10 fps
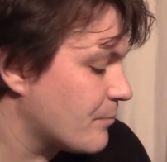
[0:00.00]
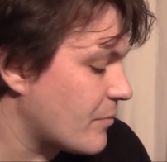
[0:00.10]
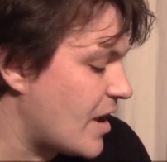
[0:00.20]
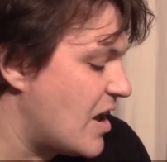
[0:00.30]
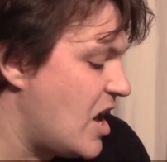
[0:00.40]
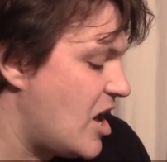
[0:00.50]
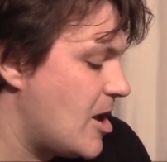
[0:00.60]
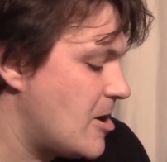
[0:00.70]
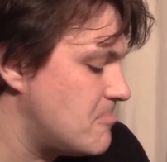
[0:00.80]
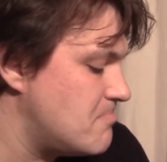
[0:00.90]

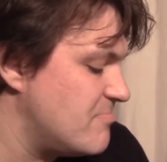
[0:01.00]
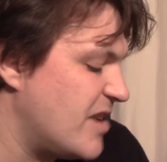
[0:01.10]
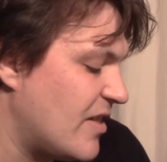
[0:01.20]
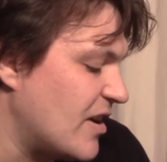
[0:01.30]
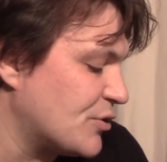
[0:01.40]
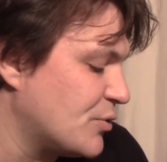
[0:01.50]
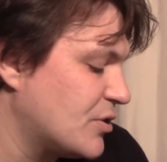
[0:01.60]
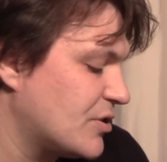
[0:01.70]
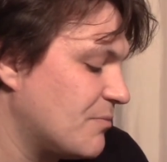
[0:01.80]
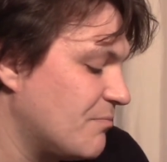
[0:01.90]
Yeah,
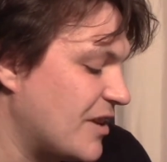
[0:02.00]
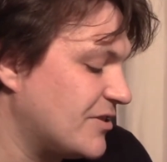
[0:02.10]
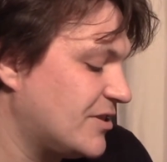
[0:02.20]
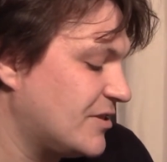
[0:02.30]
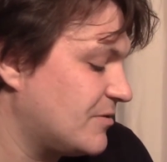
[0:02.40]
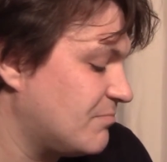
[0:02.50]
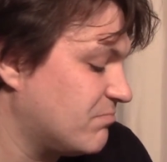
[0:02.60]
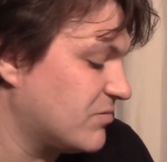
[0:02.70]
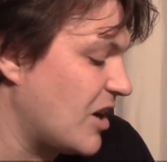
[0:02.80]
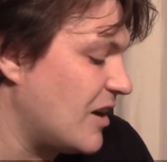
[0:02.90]
that's
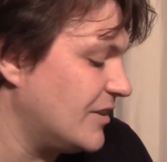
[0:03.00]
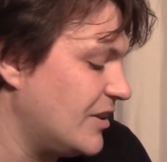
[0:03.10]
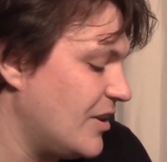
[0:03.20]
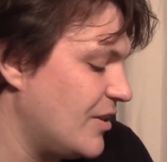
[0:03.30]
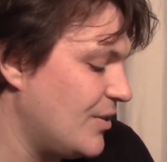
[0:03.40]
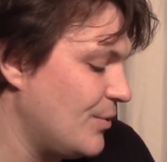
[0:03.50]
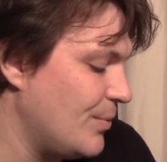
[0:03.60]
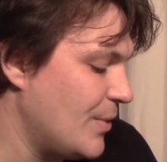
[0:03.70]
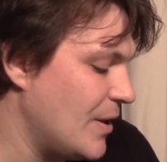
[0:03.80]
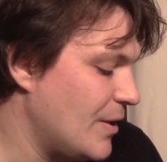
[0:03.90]
kind of
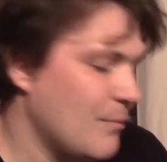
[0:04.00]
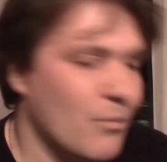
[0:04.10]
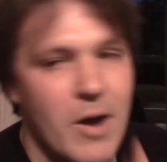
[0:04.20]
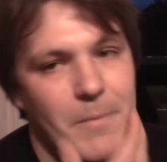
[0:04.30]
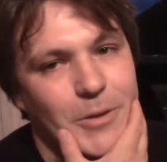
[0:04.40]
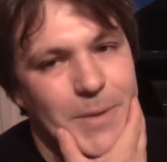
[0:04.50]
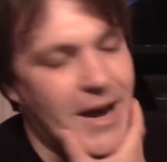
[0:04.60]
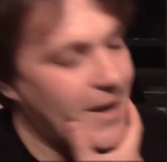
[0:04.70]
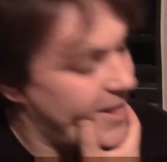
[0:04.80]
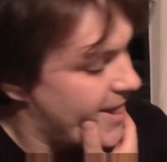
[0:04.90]
what I'm on about.